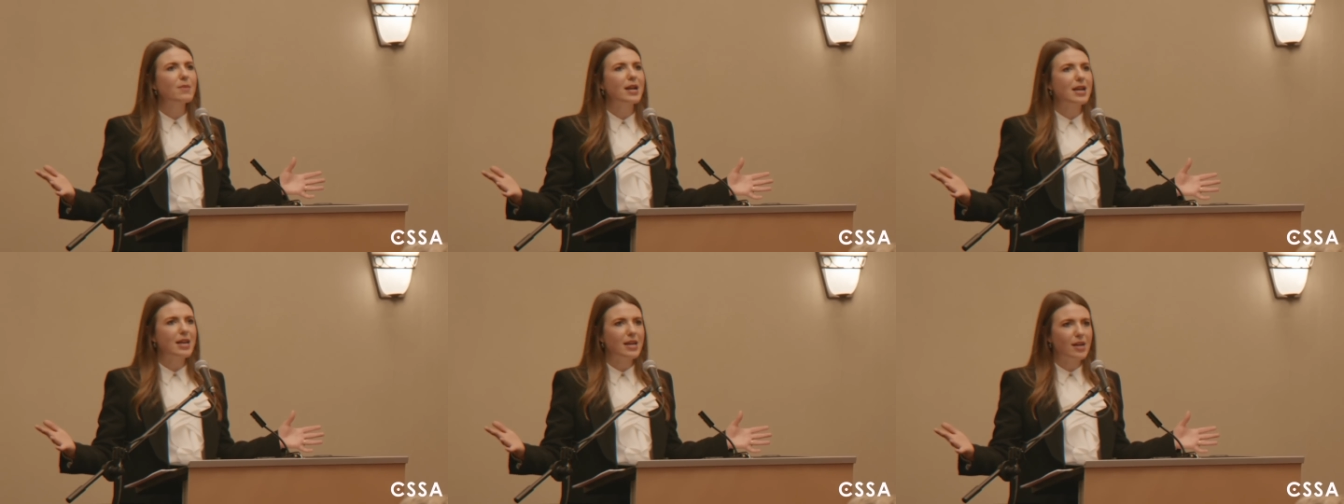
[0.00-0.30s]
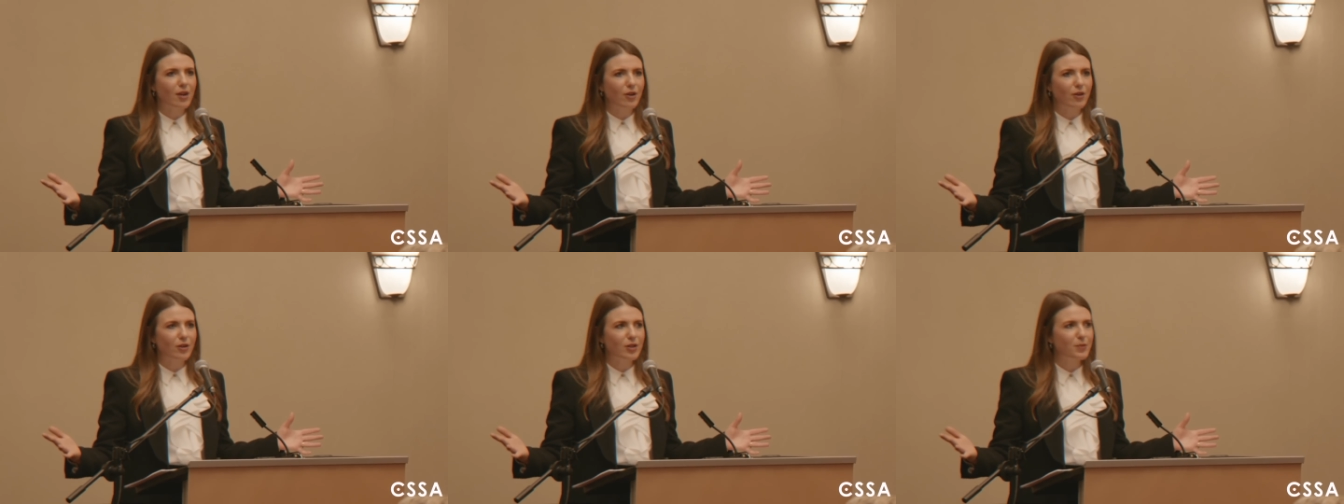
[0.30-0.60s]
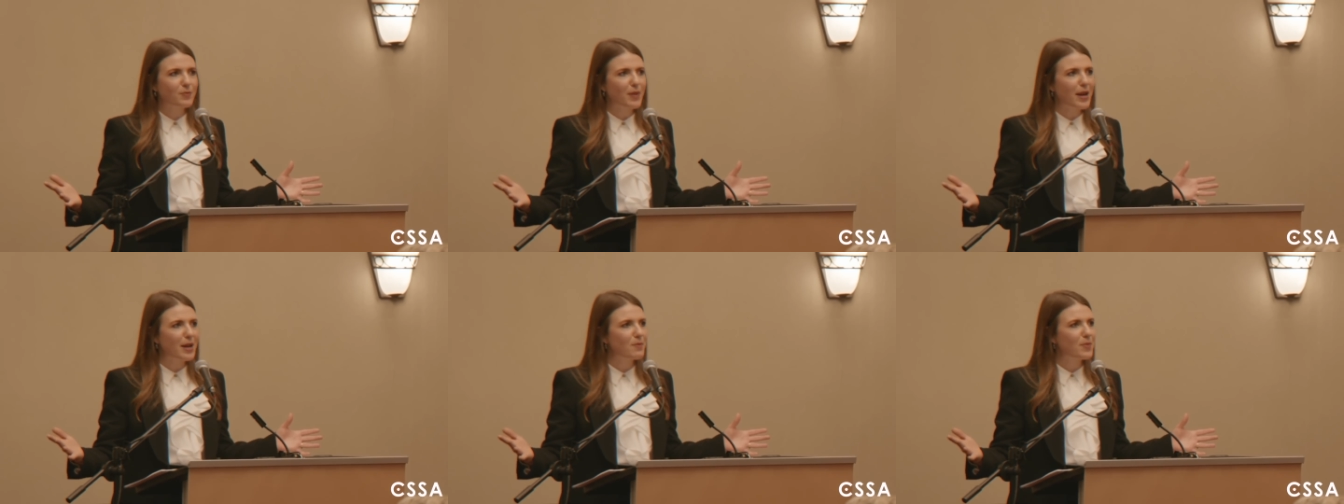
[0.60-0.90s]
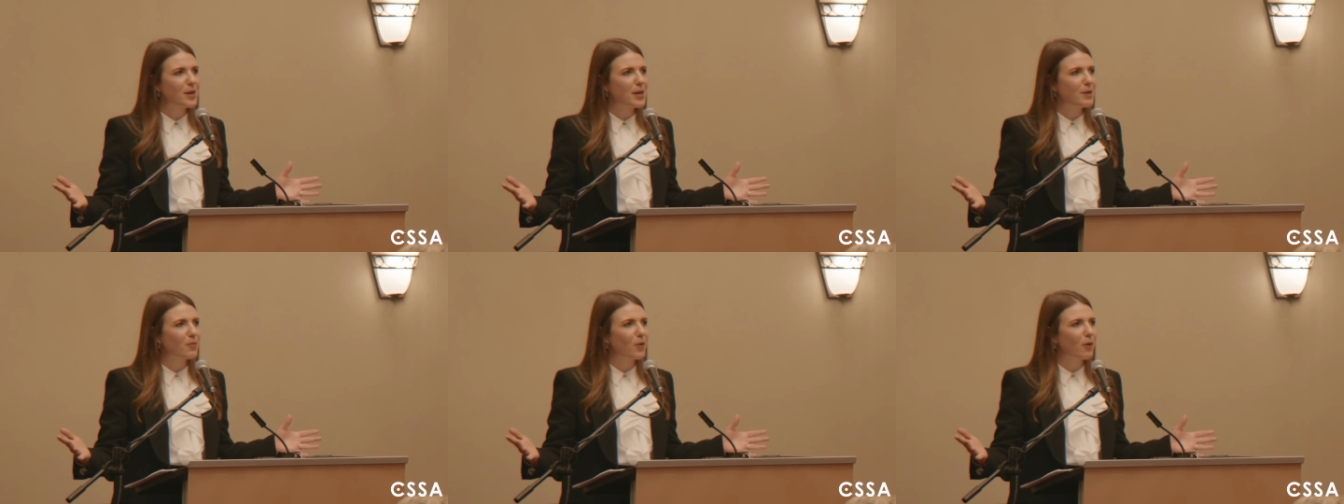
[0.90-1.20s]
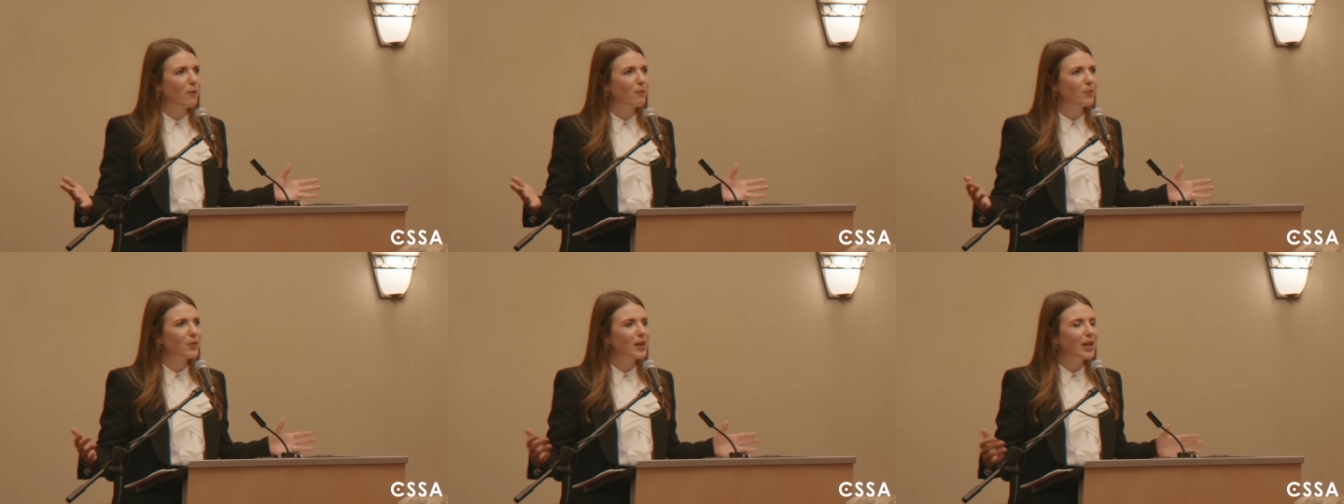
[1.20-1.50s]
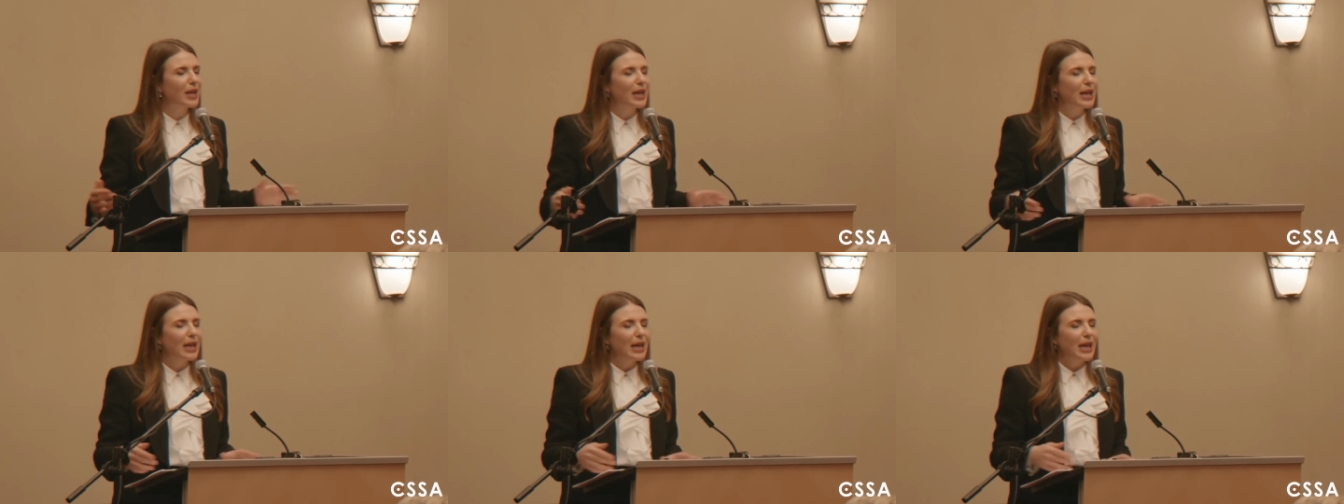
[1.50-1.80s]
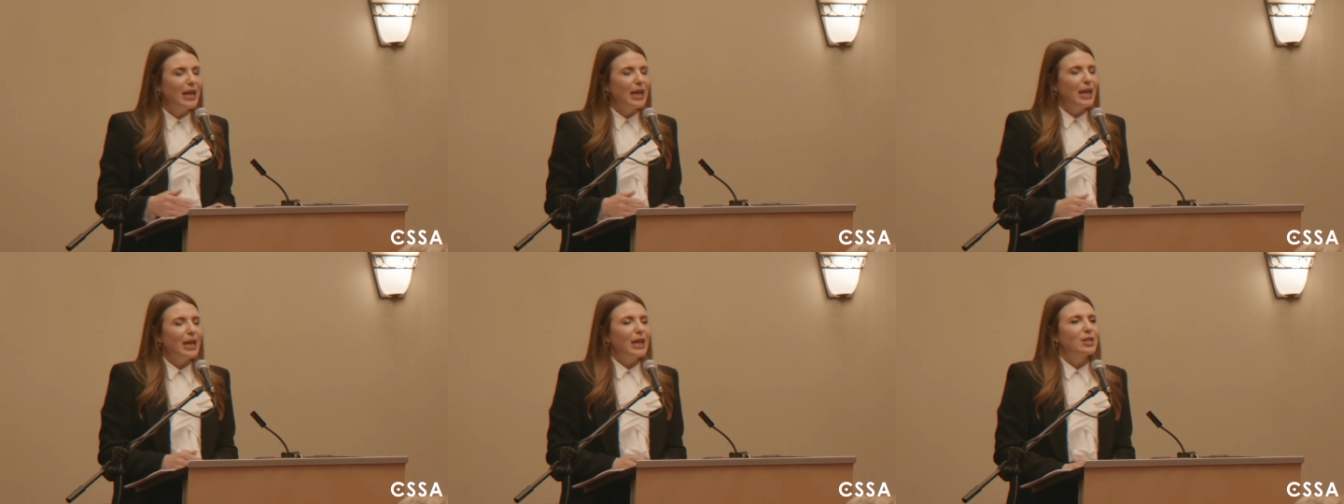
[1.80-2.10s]
many years by people
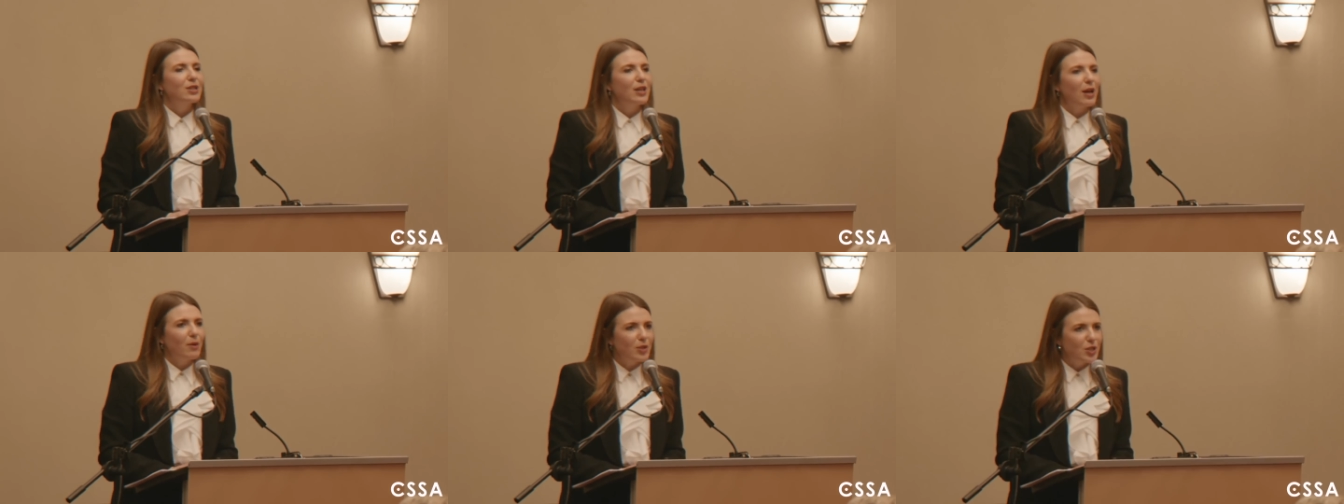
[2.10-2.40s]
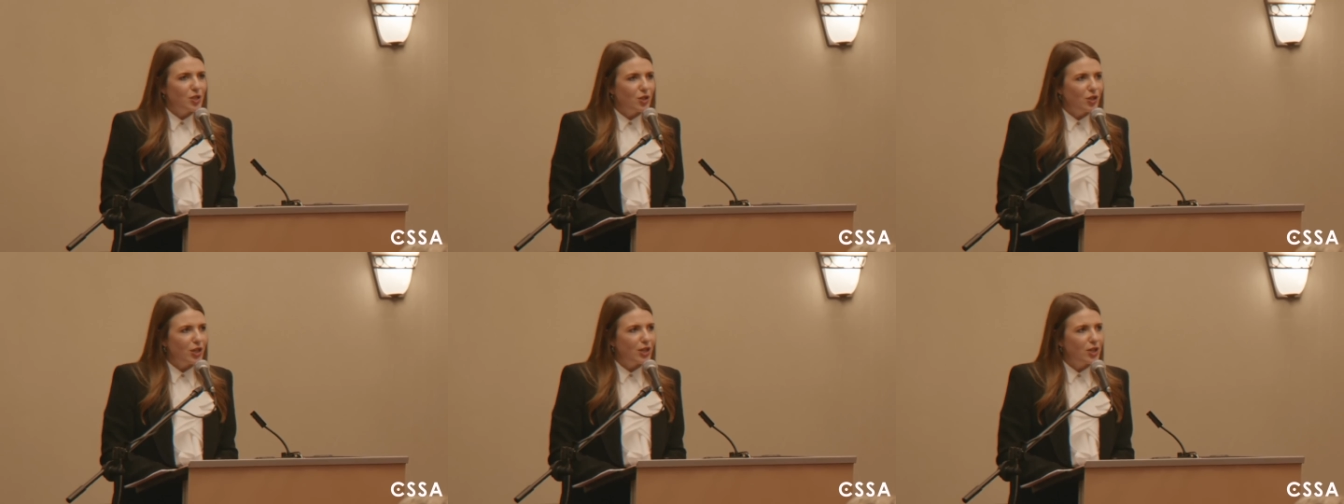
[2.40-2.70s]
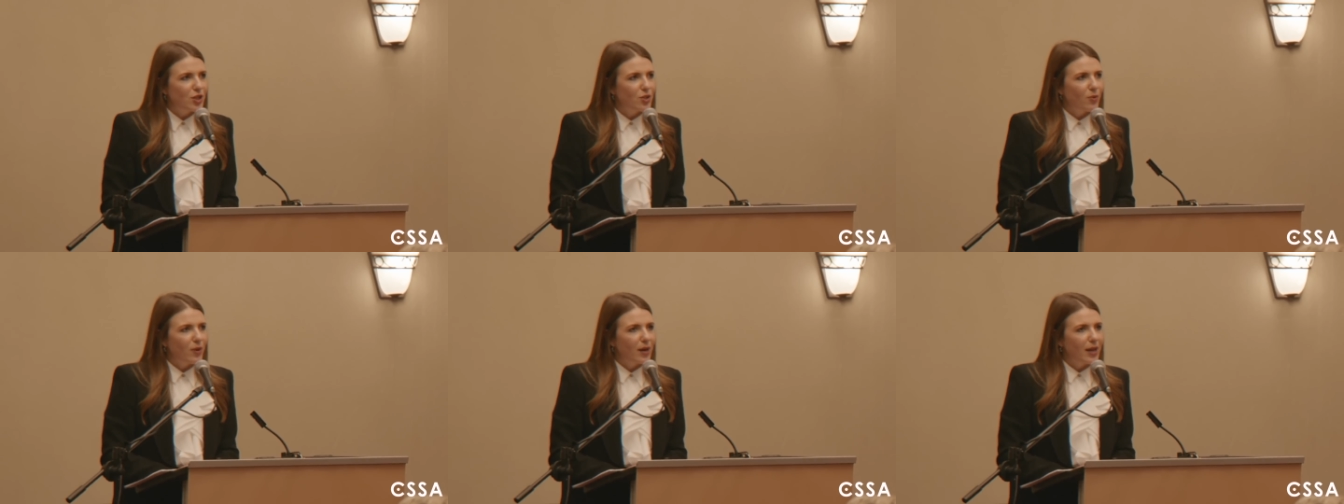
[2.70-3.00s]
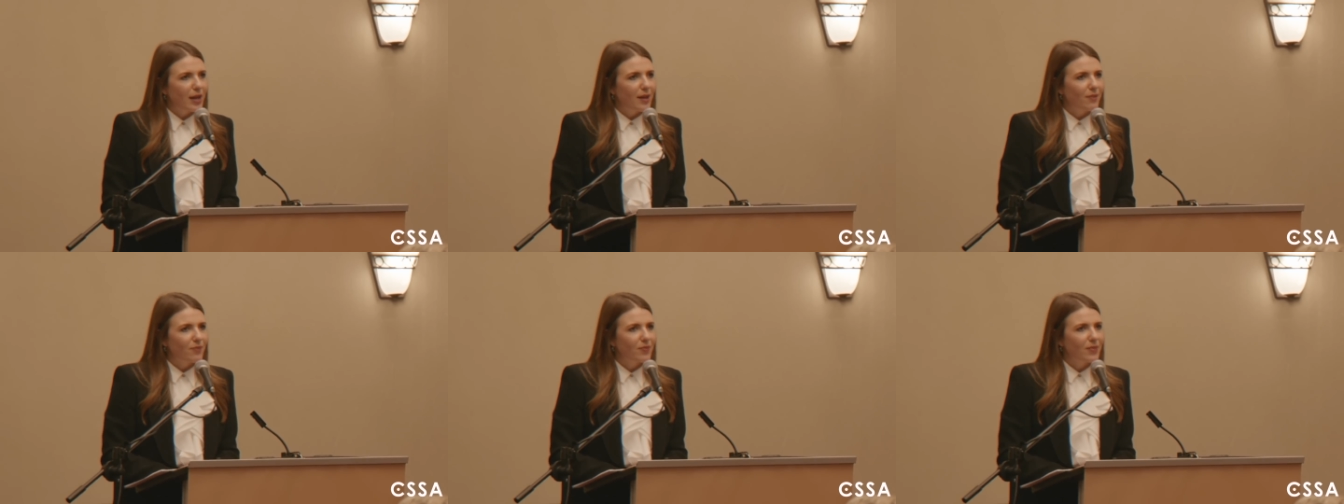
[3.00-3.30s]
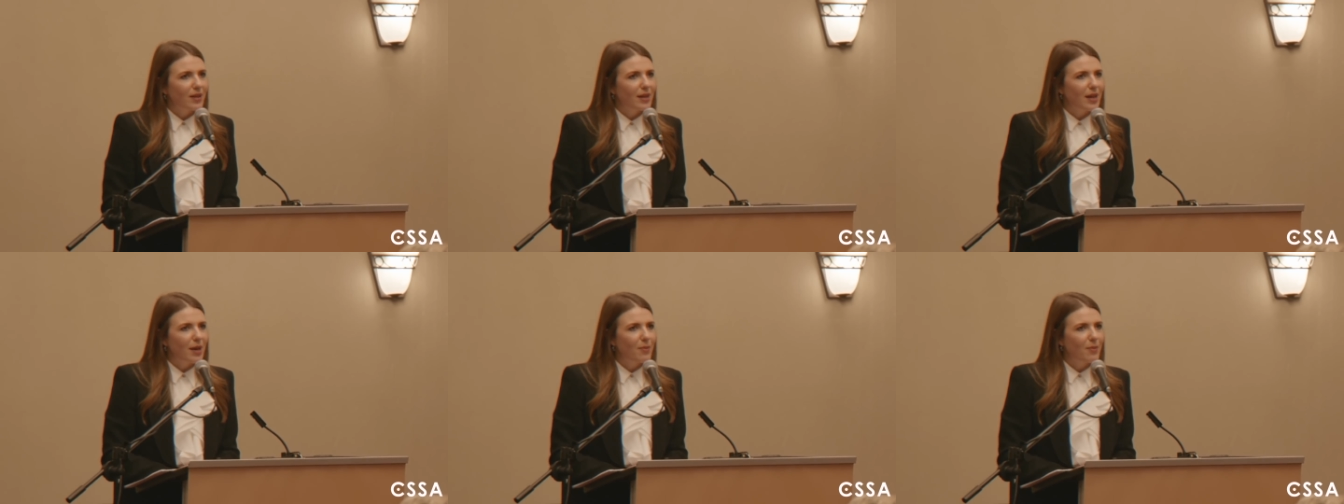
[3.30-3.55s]
that was G20,